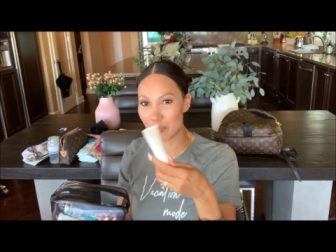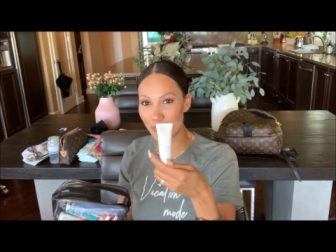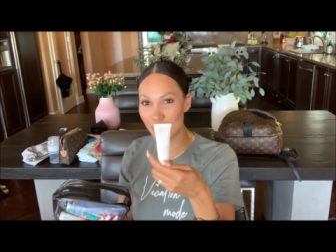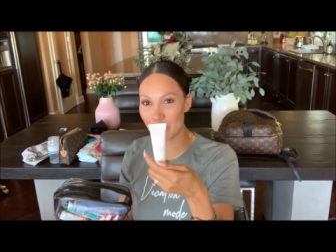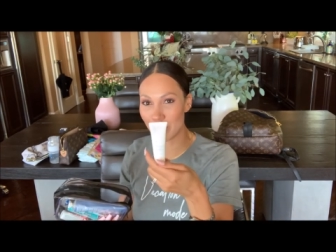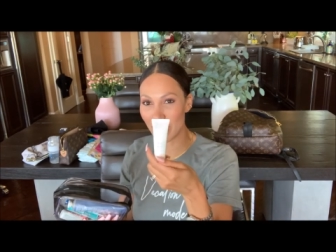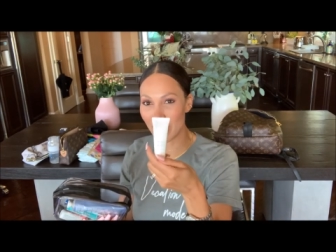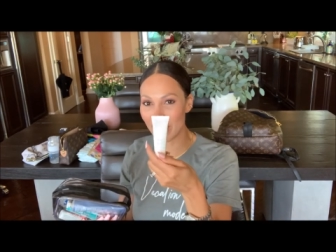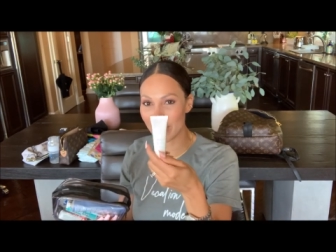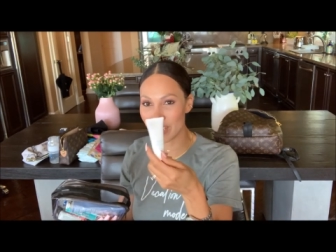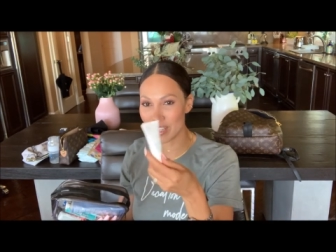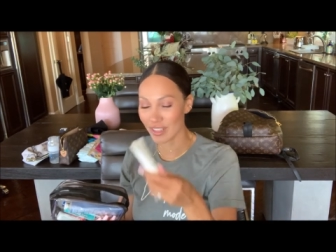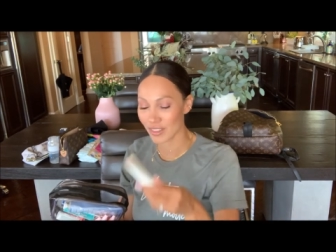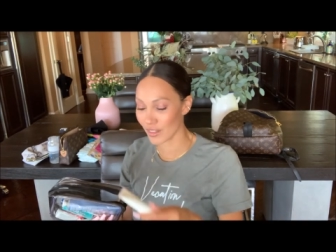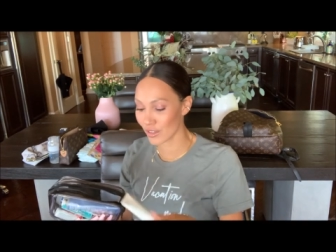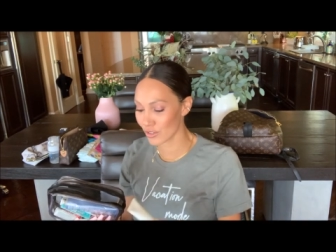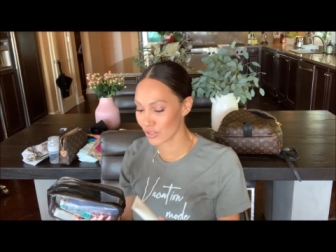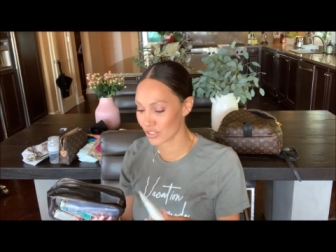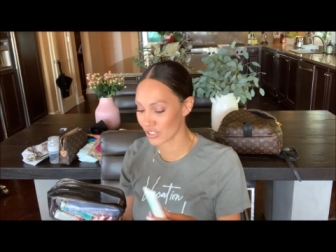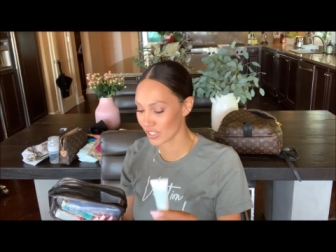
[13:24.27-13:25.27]
body
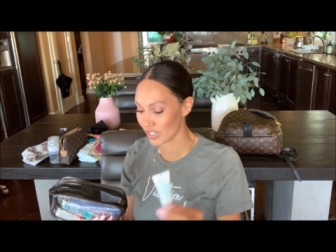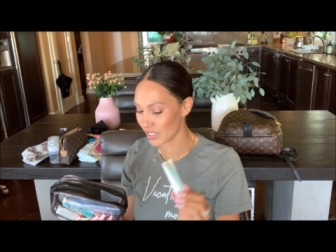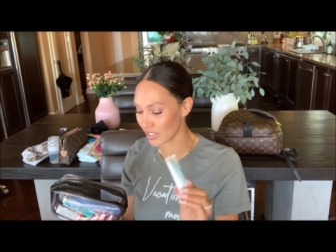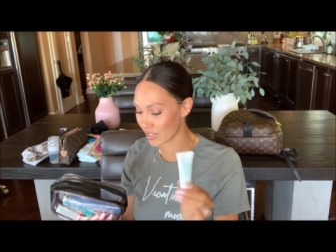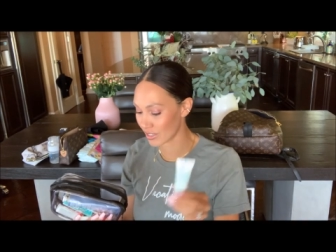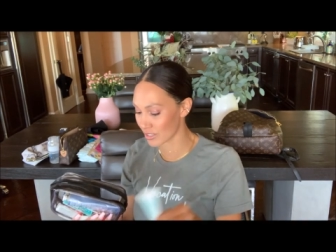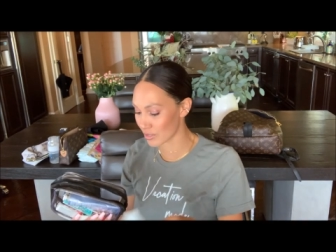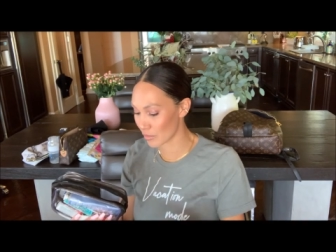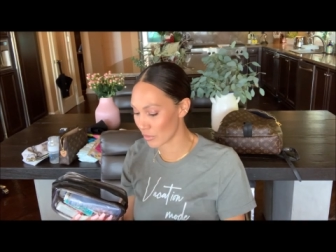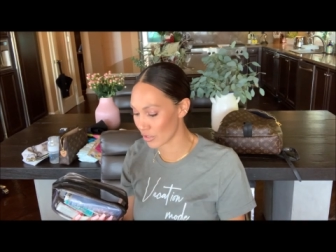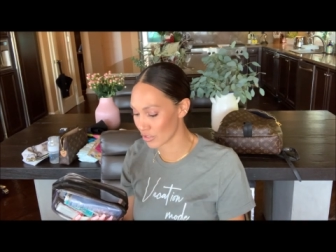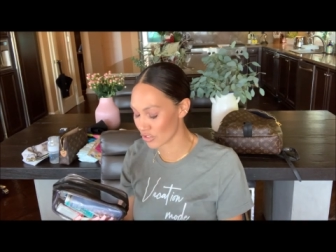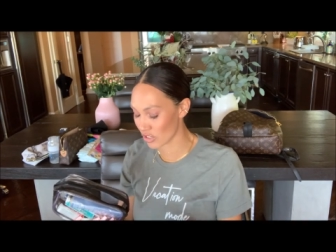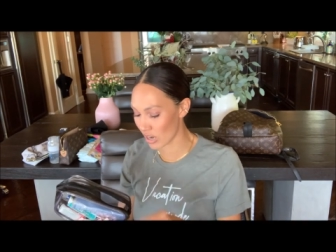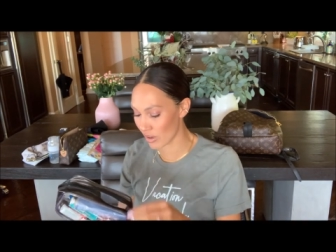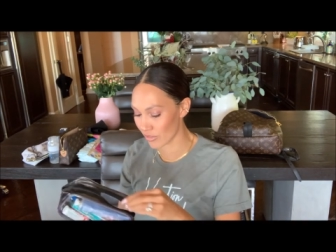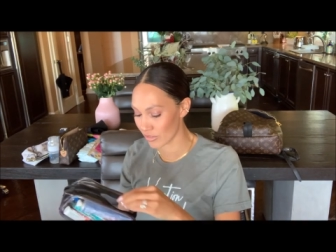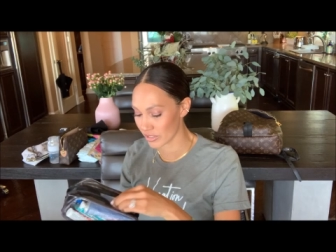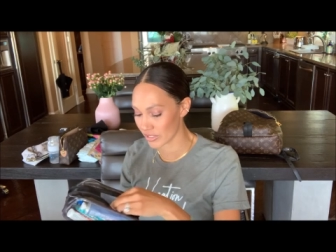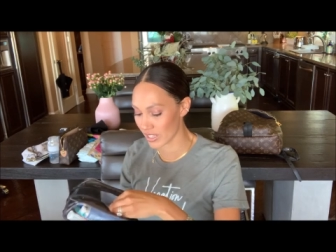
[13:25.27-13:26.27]
lotion, a small
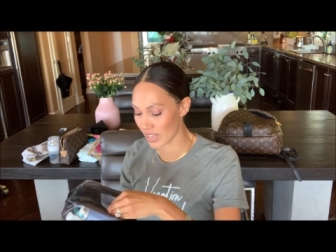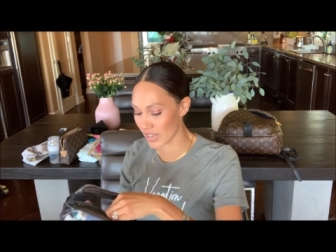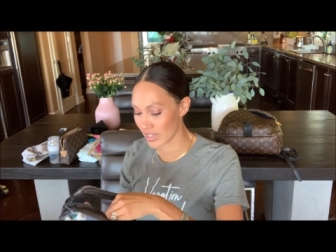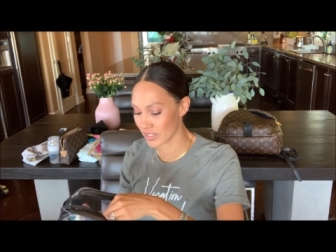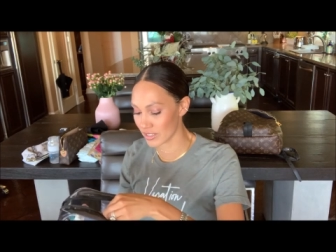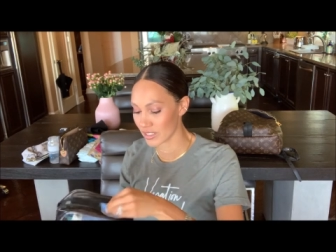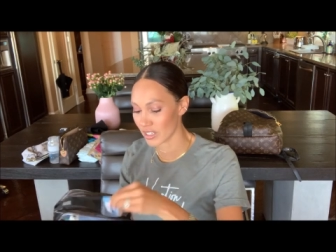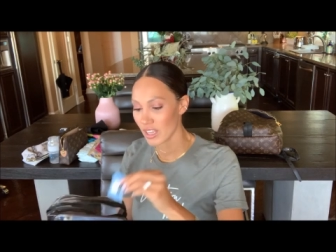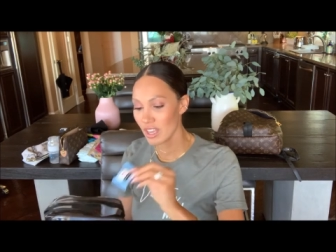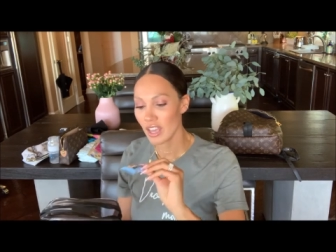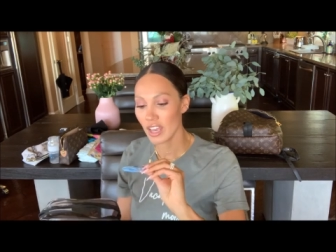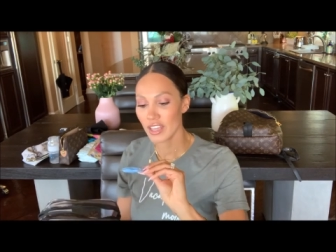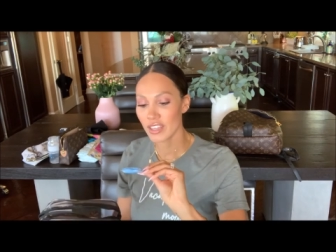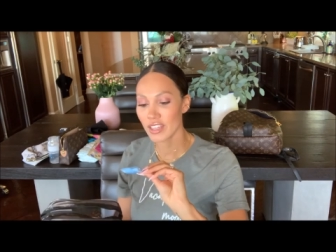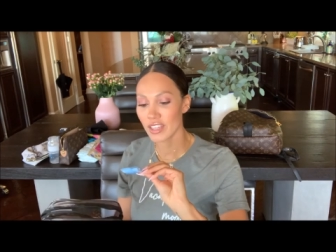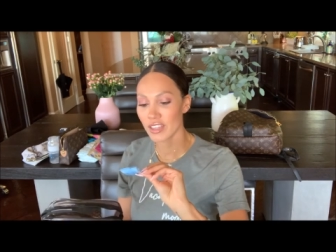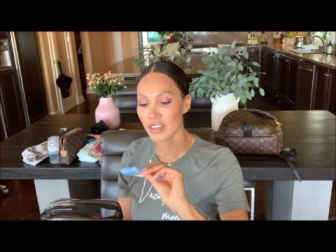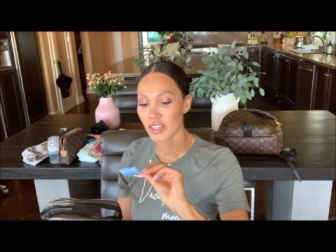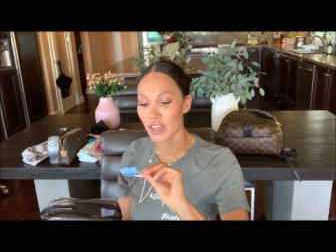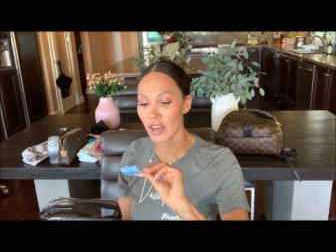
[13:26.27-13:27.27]
travel size,
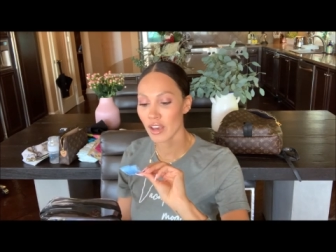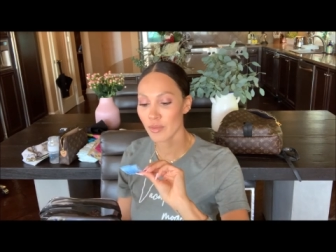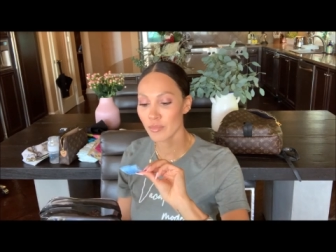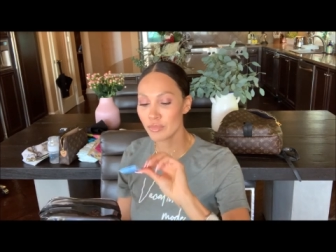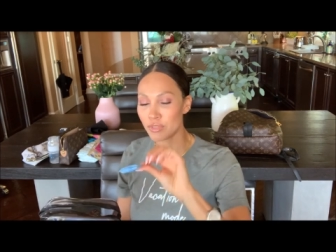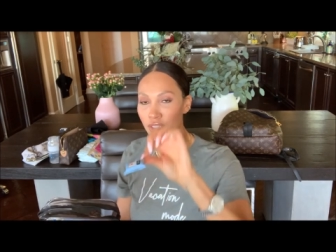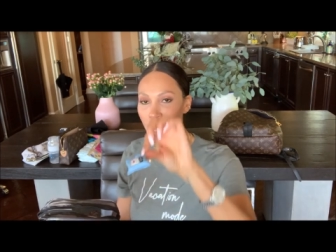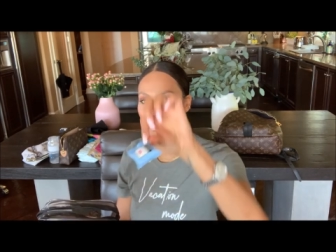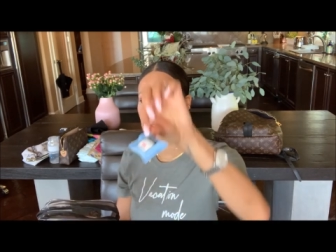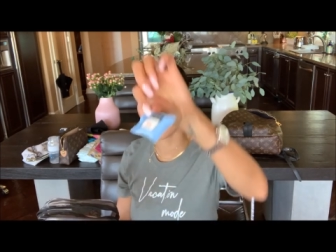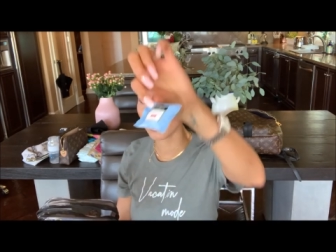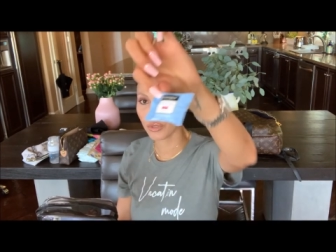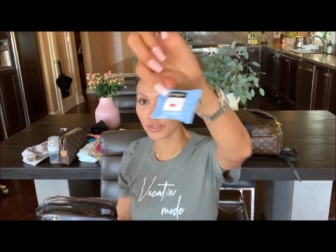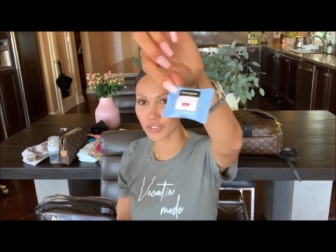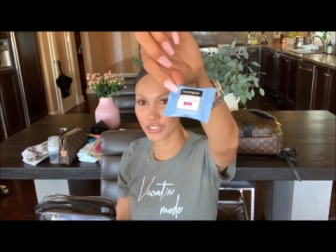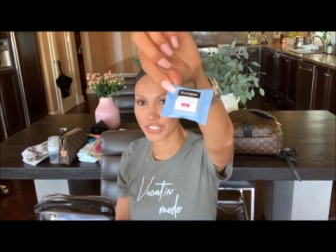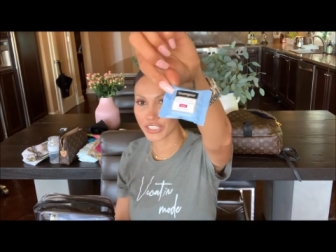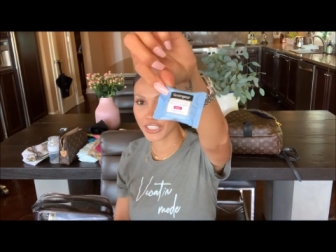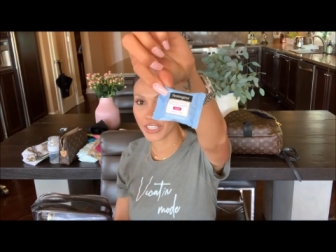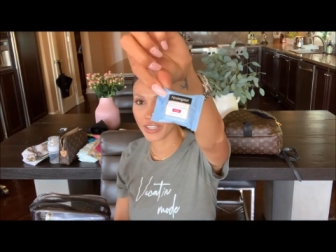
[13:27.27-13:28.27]
and then these
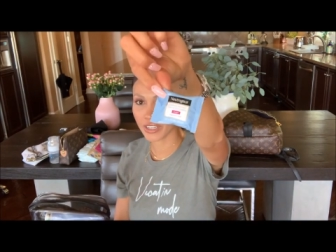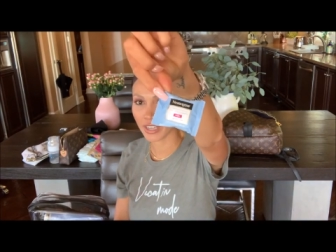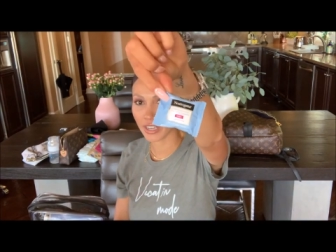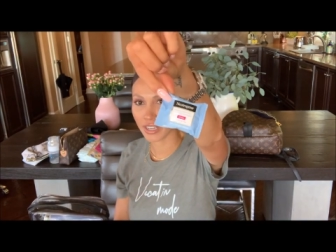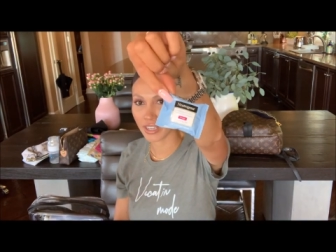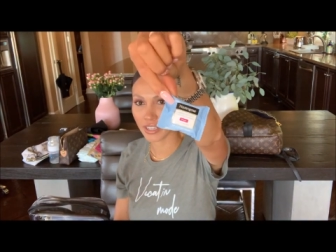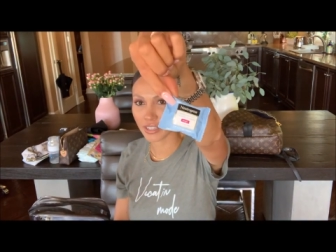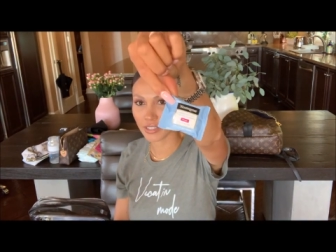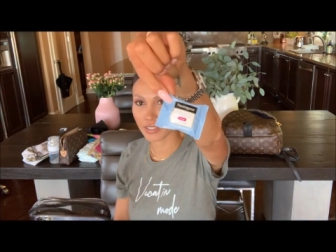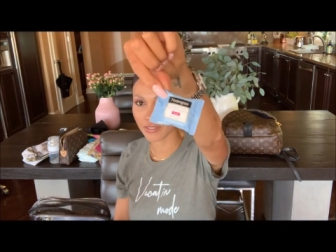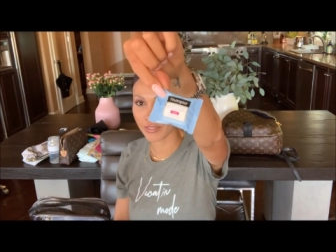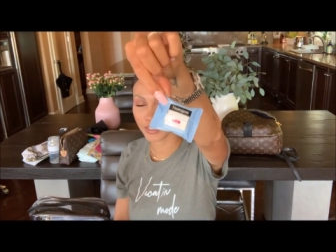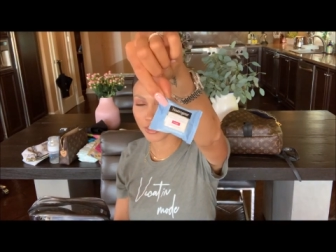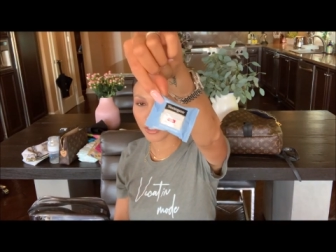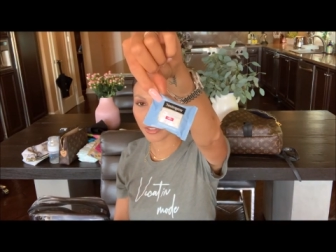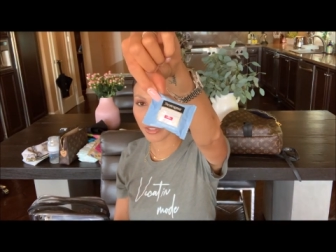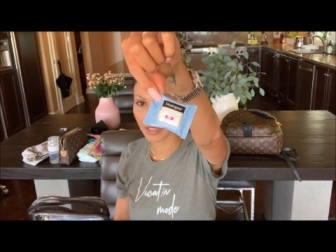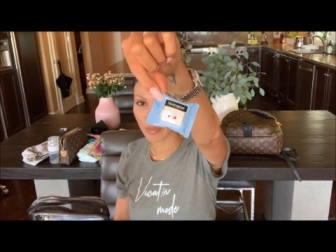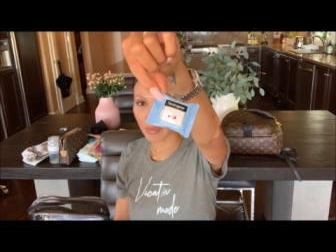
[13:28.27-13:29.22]
Neutrogena individually